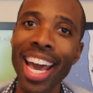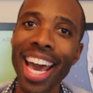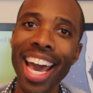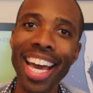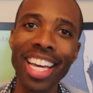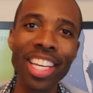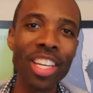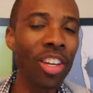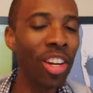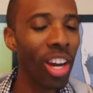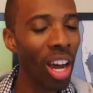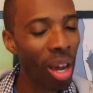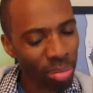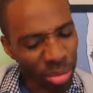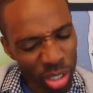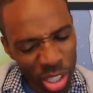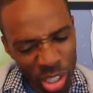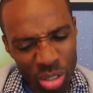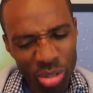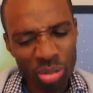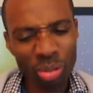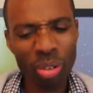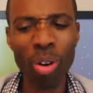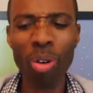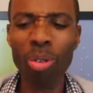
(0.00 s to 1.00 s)
And you know, I'm
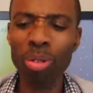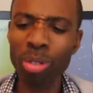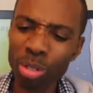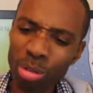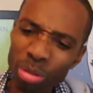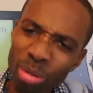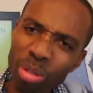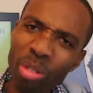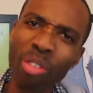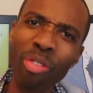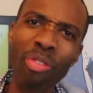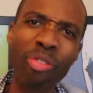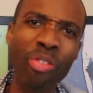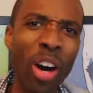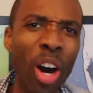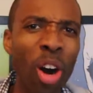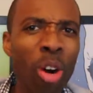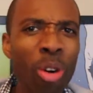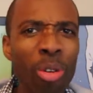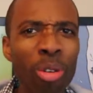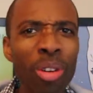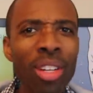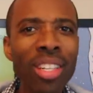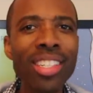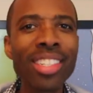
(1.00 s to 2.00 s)
just scrolling through the
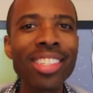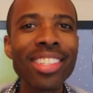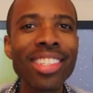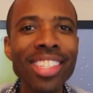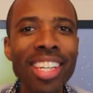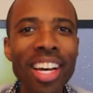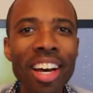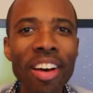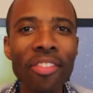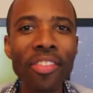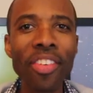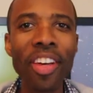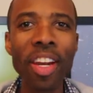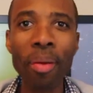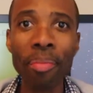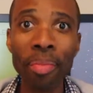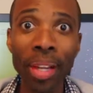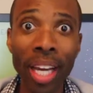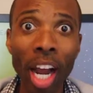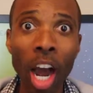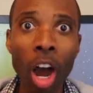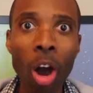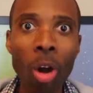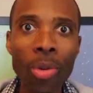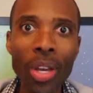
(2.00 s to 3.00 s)
phone and stuff and I'm
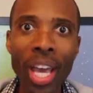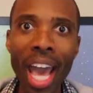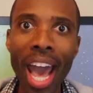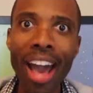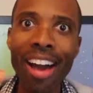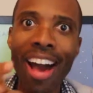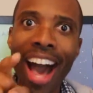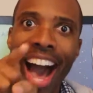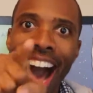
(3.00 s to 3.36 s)
like, oh yeah,